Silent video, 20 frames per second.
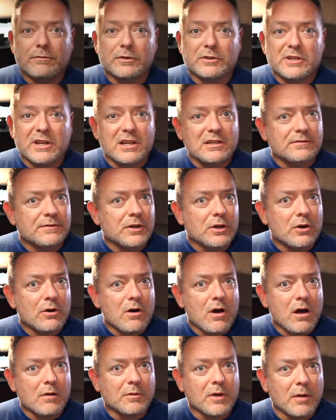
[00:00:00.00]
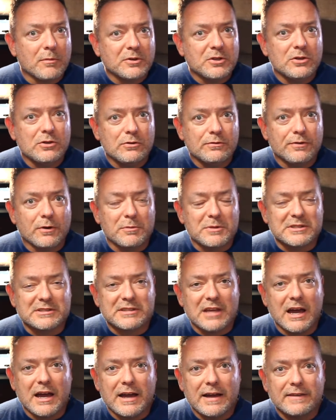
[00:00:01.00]
for today's video I'm coming to you from
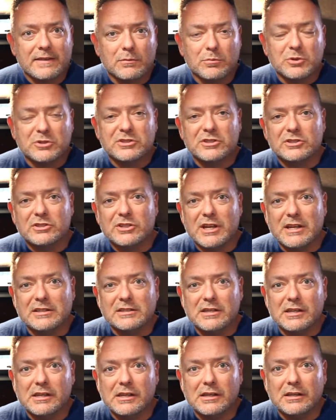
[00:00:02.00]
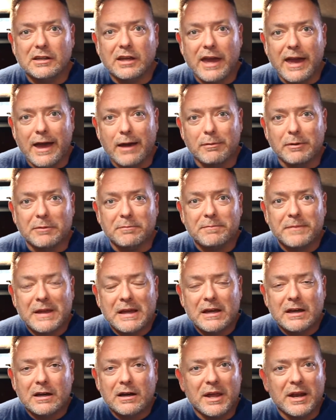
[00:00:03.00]
inside the Precision 18 cabin,
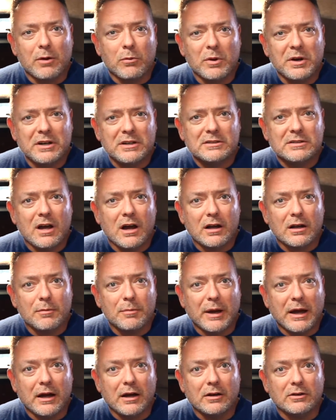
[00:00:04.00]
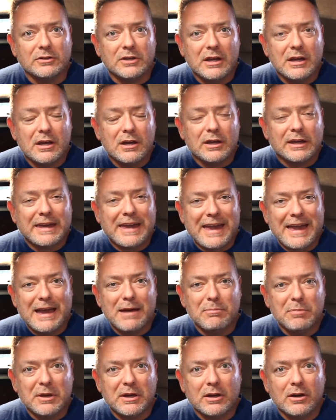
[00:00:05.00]
and I wanted to talk about
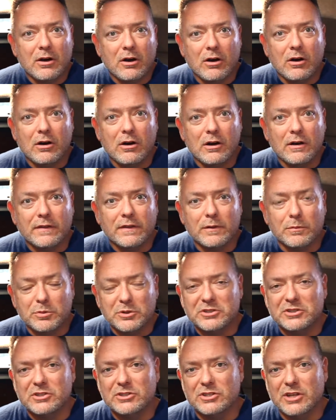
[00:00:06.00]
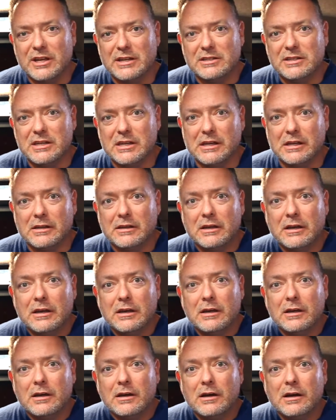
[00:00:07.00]
camping on the Precision 18.
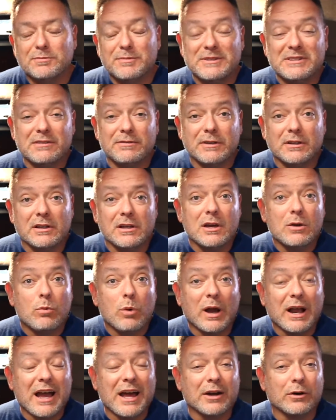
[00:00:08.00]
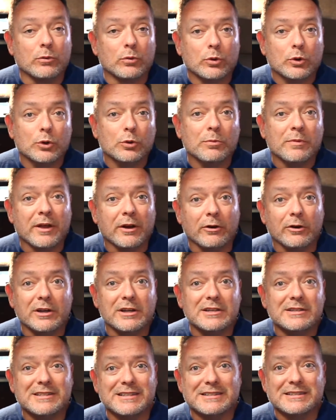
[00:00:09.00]
Specifically what kind of room there
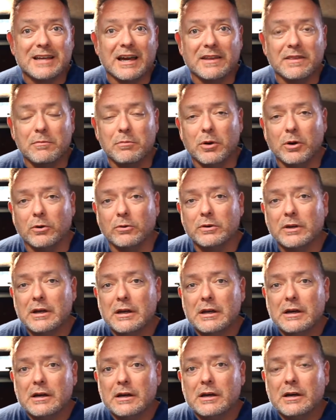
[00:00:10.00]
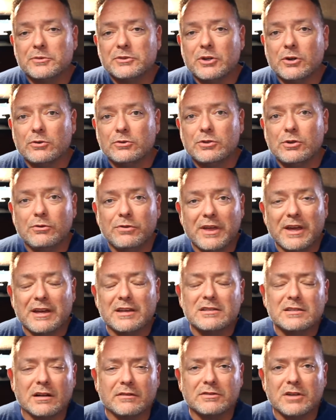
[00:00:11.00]
is inside the boat. So two
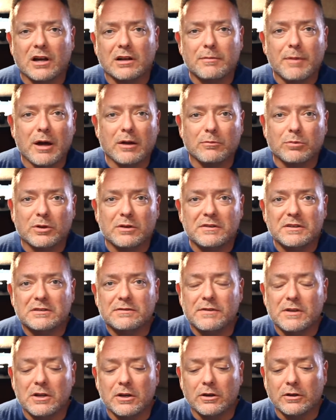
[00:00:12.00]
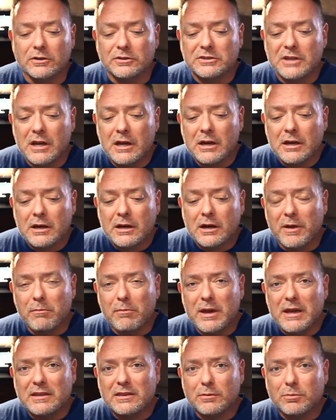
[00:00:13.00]
things that I've talked about in previous videos that
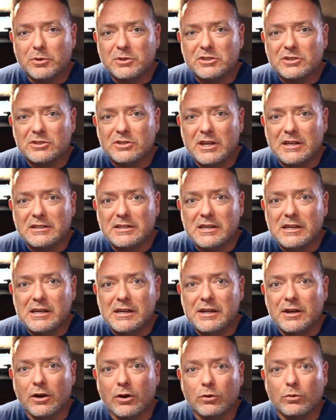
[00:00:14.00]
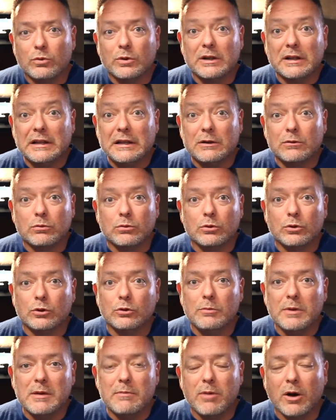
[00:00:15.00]
make the Precision 18 a really
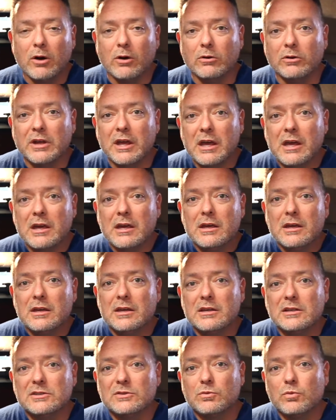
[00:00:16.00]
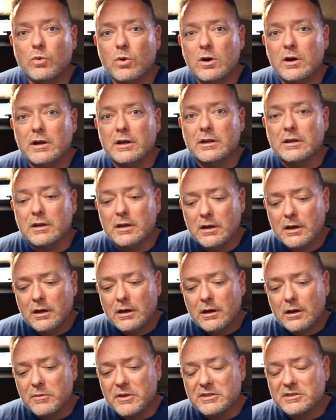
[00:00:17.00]
roomy boat is one,
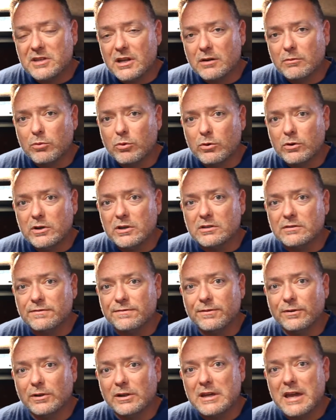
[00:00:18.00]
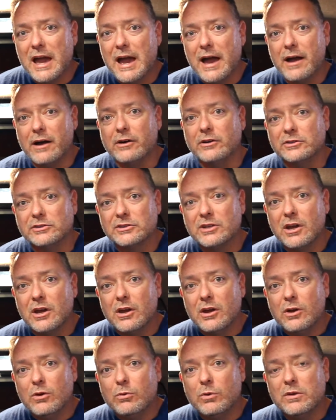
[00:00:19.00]
the centerboard is fully housed
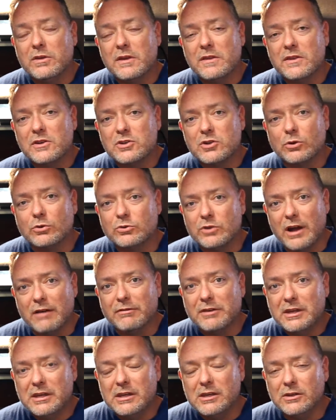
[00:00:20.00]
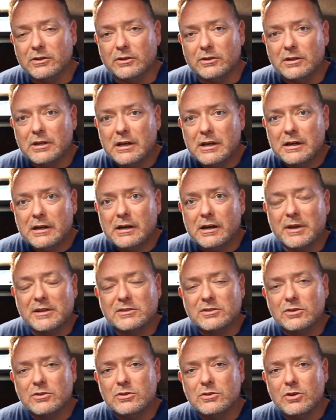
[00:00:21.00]
within the shoal draft keel, and
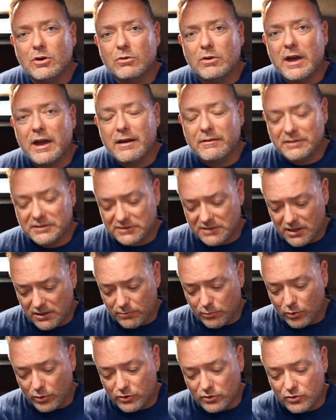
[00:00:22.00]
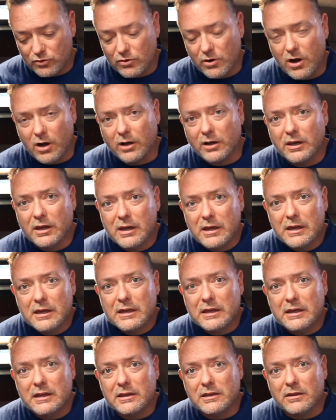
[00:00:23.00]
so you don't have a centerboard trunk
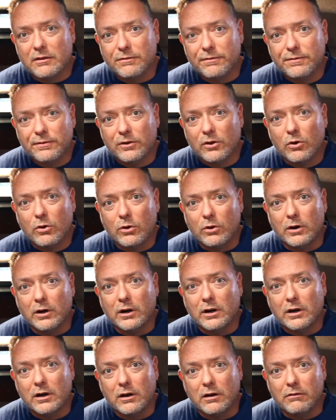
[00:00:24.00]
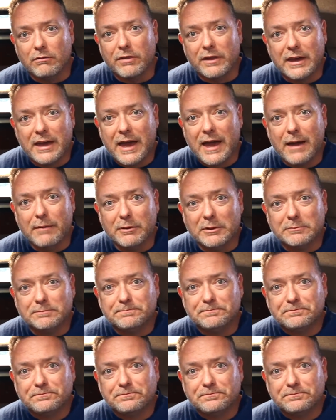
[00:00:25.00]
in the floor of the cabin.